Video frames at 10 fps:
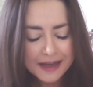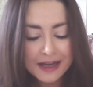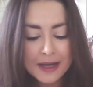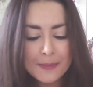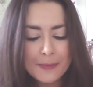
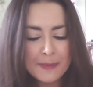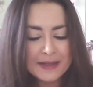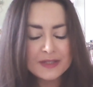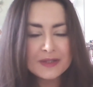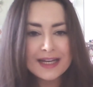but my
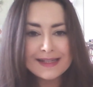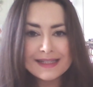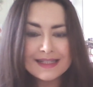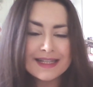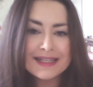
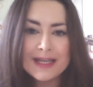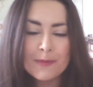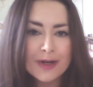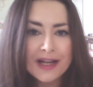2016 one,